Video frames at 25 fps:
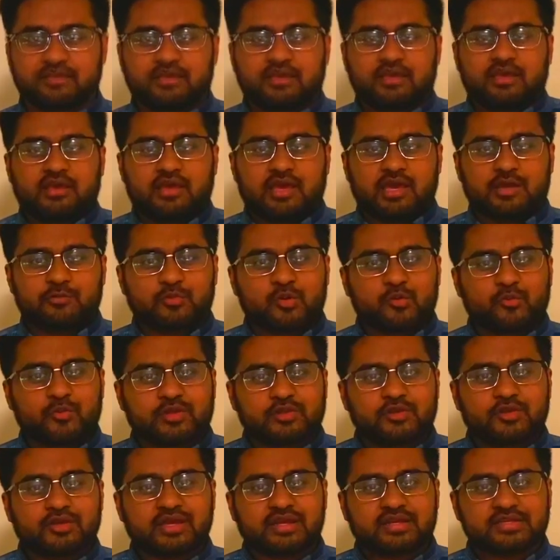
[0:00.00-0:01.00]
And when we look
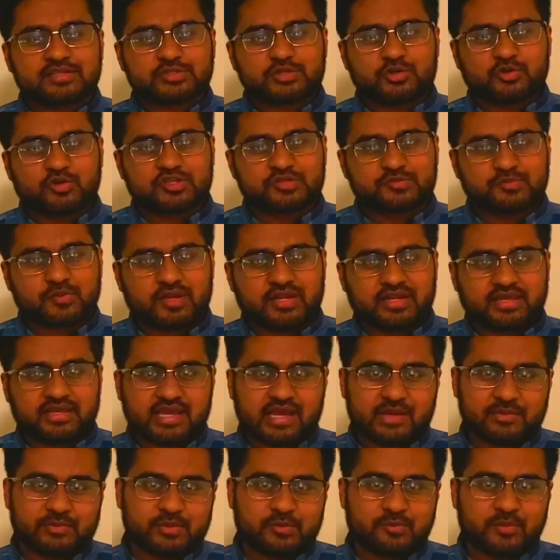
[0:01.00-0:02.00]
at its corresponding
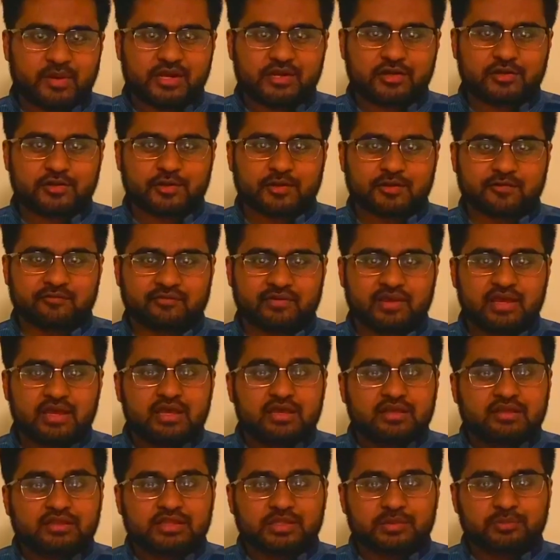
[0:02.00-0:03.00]
Kaplan-Meier curve,
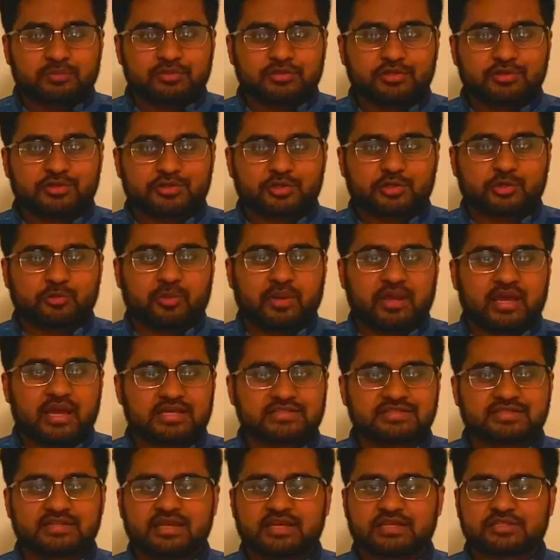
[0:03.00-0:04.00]
the blue group has an
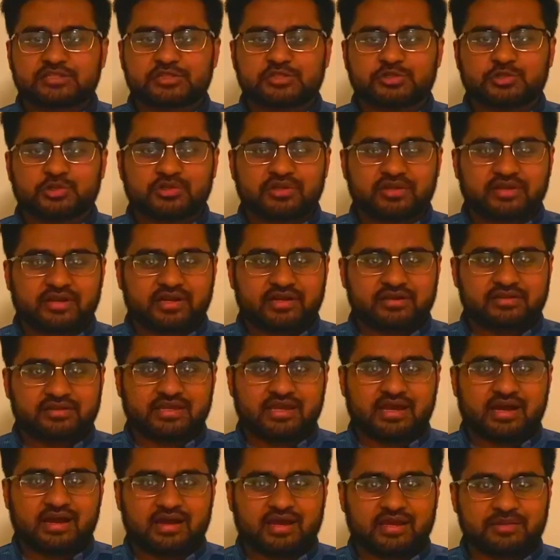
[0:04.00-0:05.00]
extraordinarily
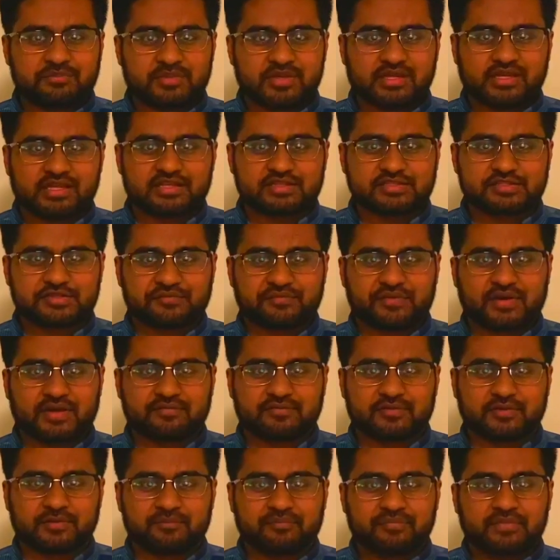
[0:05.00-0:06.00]
high median
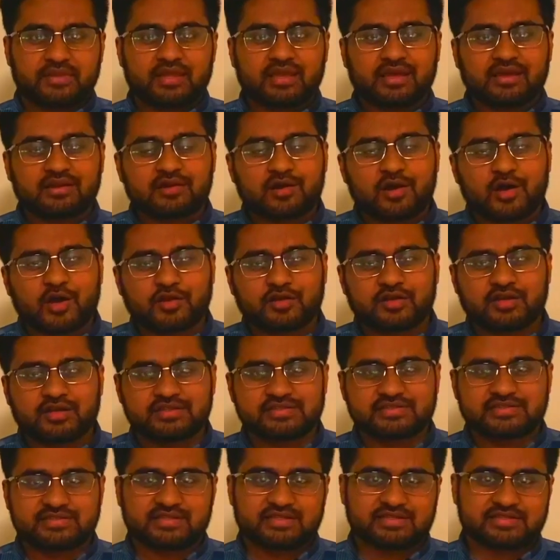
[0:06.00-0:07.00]
survival at
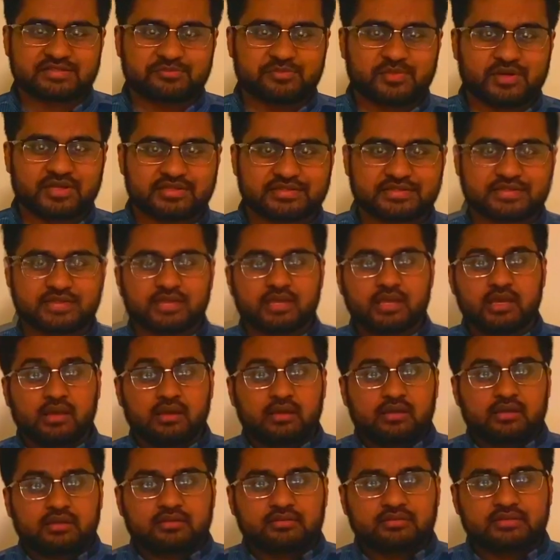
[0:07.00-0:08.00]
106 months.
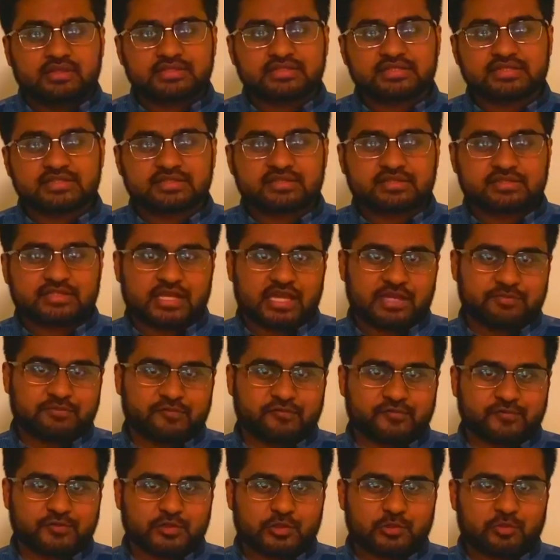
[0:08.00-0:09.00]
This is the type of
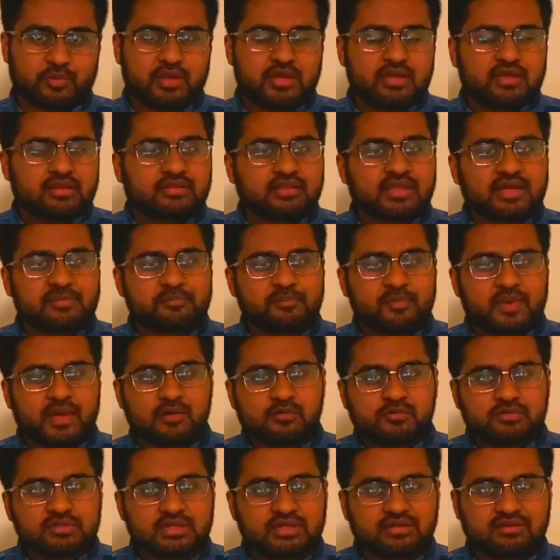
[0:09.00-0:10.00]
group that may
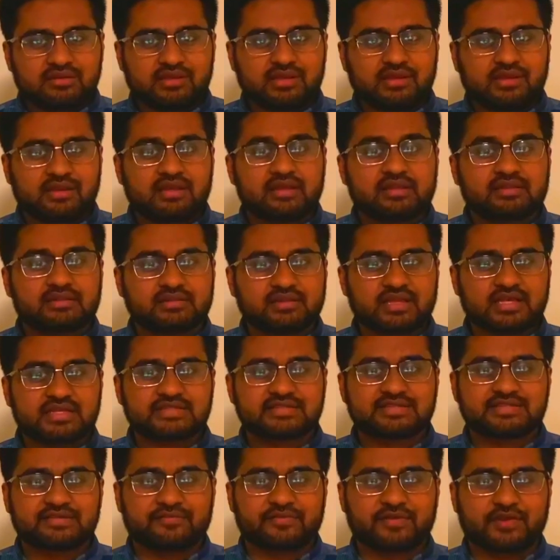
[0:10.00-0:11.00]
only need less
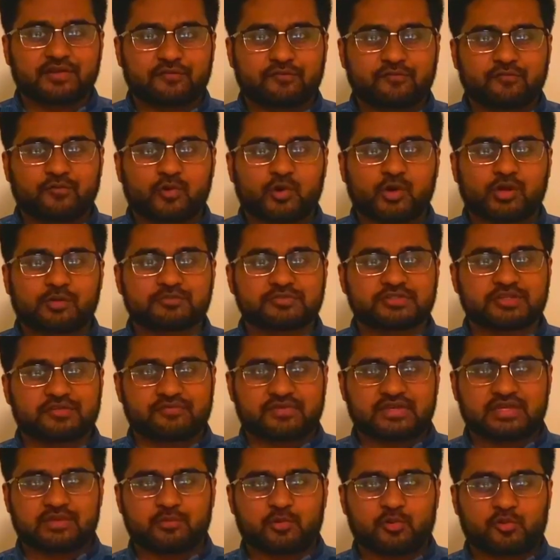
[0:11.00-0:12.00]
severe forms of
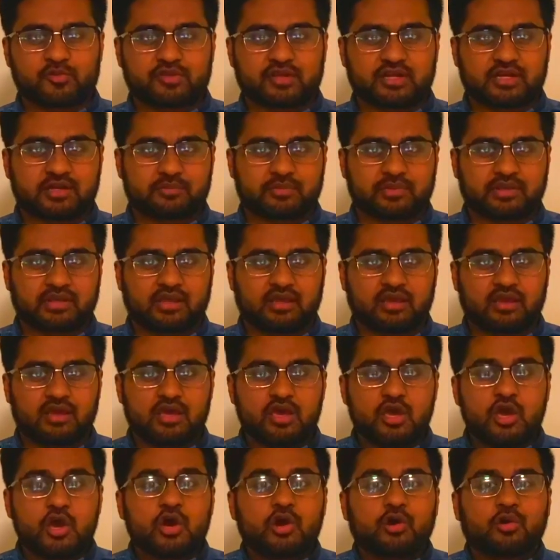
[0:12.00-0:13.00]
chemotherapy,
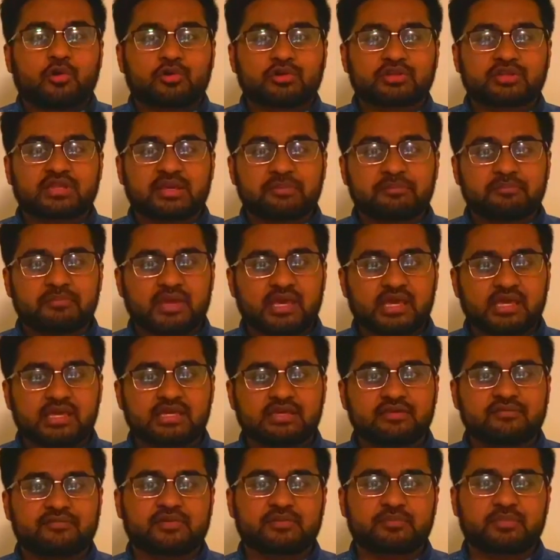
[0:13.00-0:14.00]
or they may
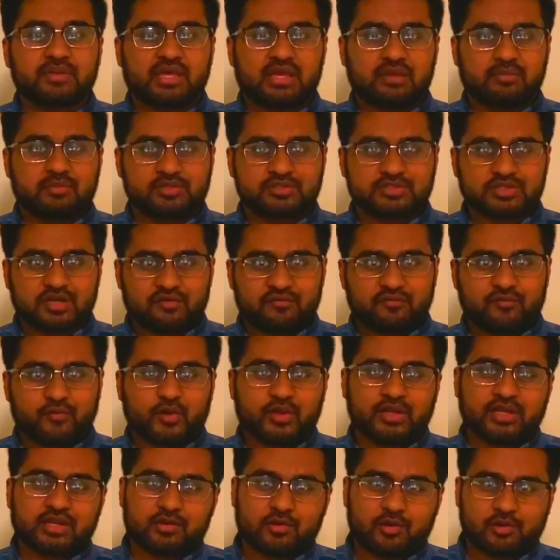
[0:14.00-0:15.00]
even be able to avoid
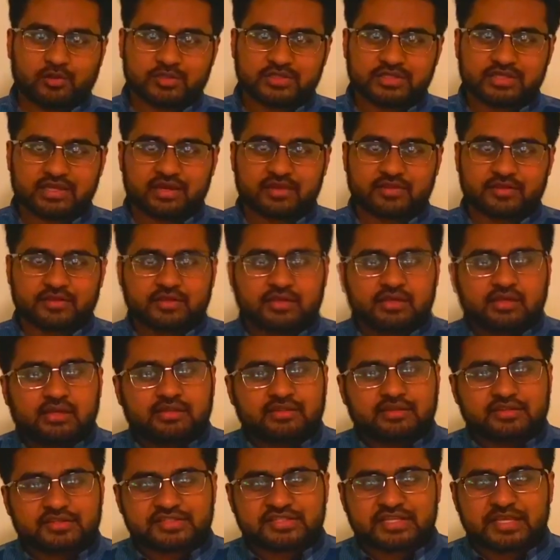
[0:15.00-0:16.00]
it altogether. The
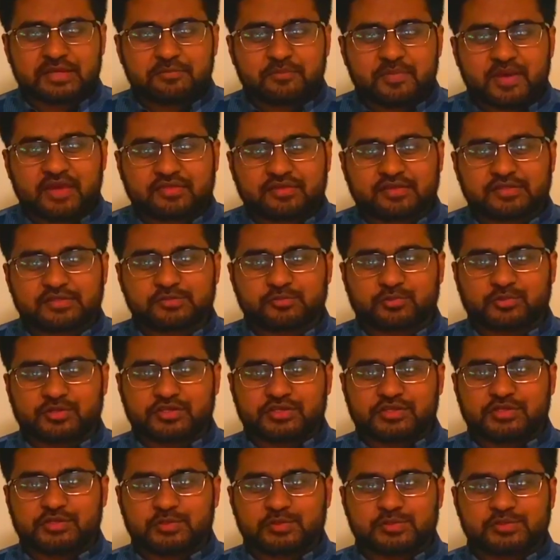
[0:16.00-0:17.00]
same methods were
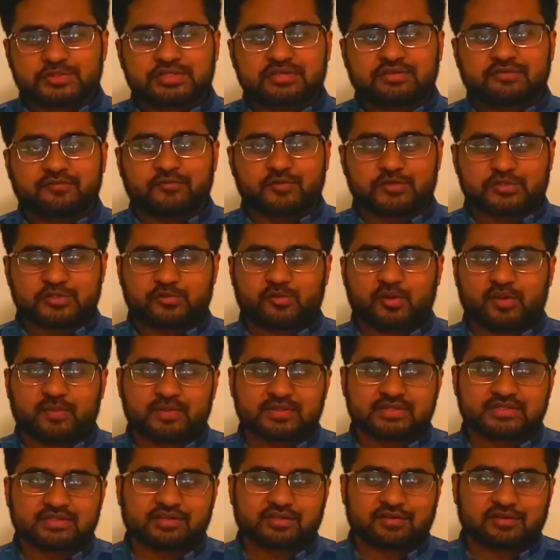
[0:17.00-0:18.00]
used for squamous
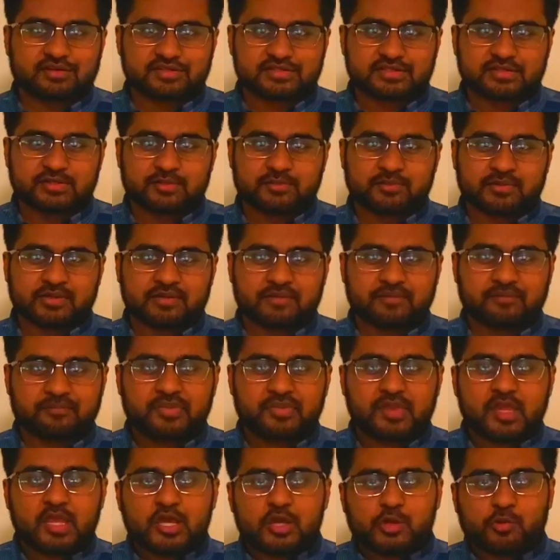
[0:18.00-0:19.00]
cell carcinoma,
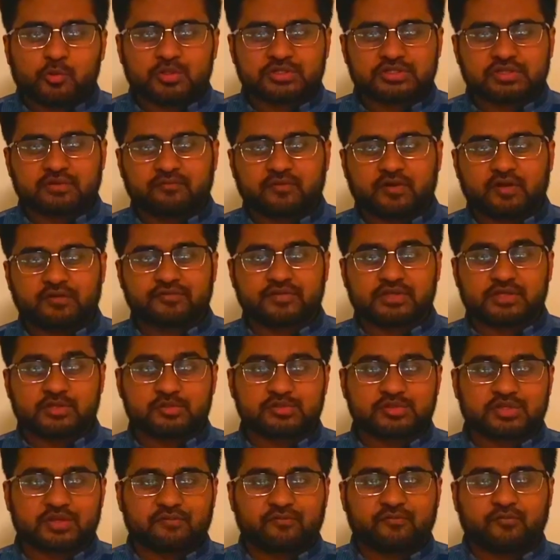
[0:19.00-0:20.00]
which involved
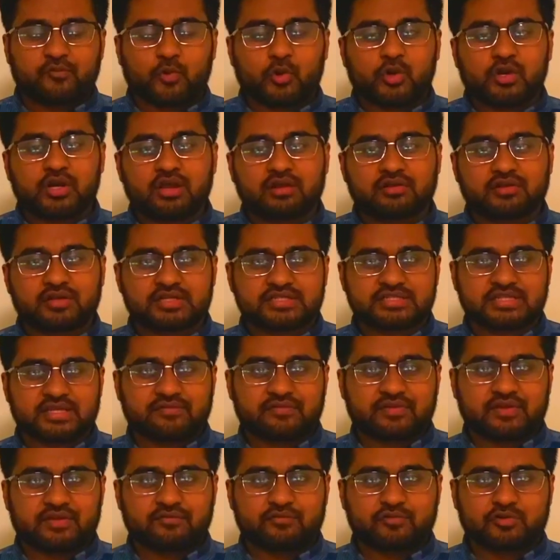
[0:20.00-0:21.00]
using
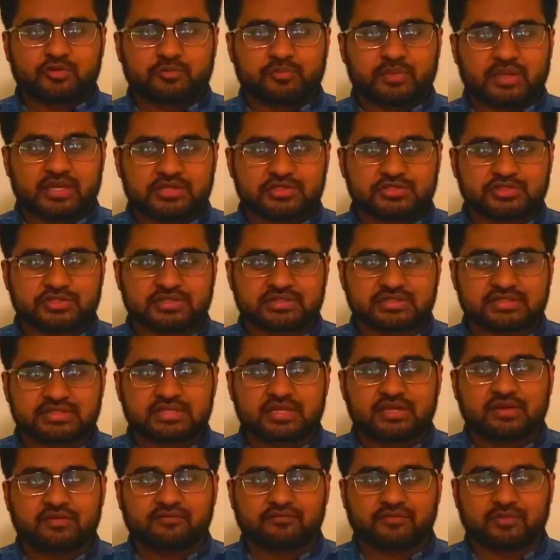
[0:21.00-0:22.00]
474 patients
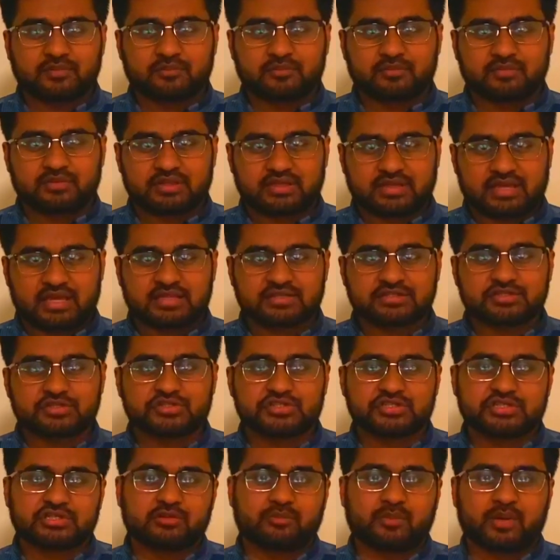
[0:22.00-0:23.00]
from the Cancer
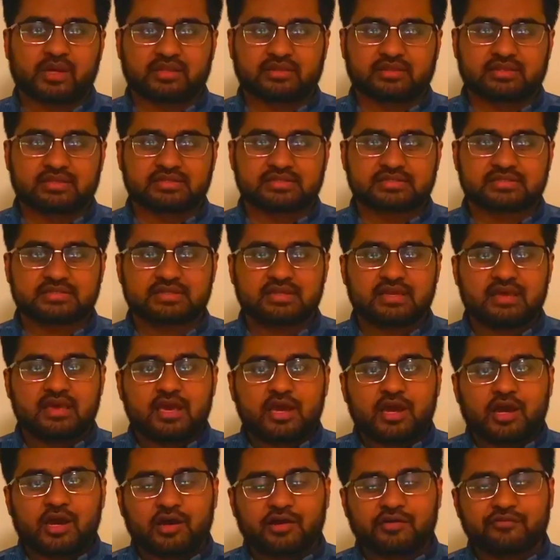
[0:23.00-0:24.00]
Genome Atlas,
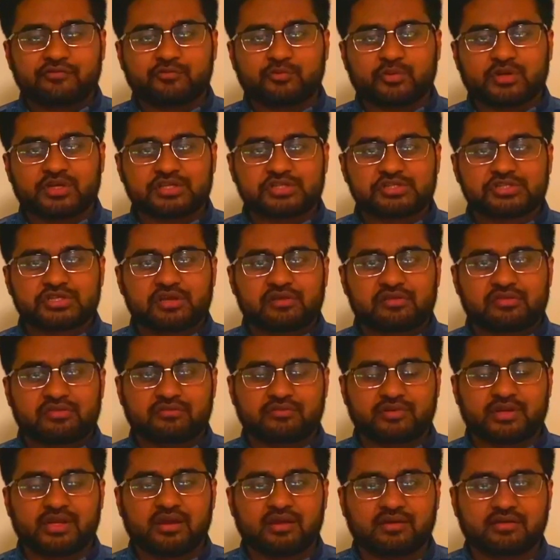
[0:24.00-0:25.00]
of which
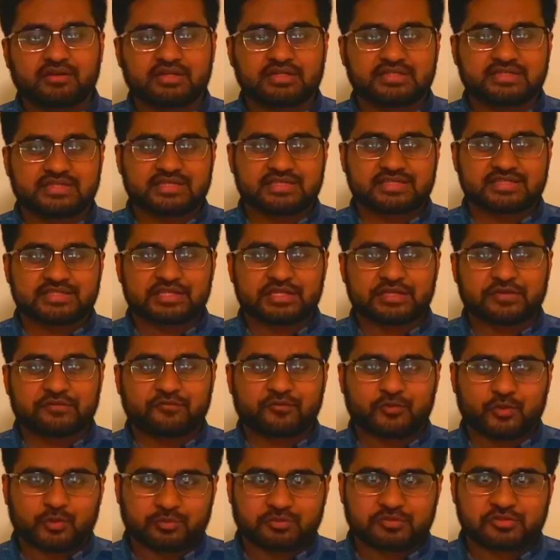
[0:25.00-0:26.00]
316
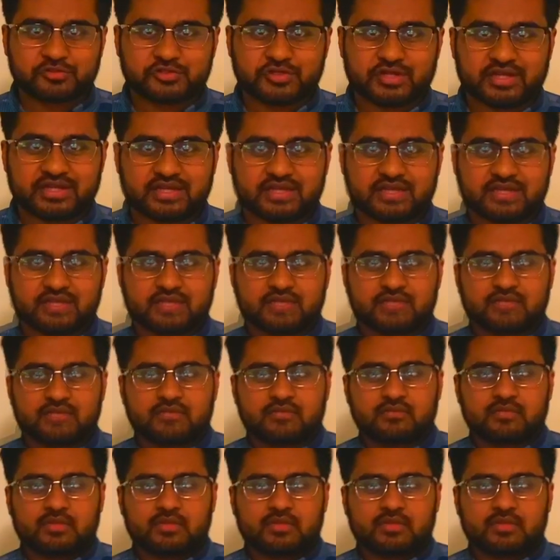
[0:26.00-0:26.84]
formed the training set.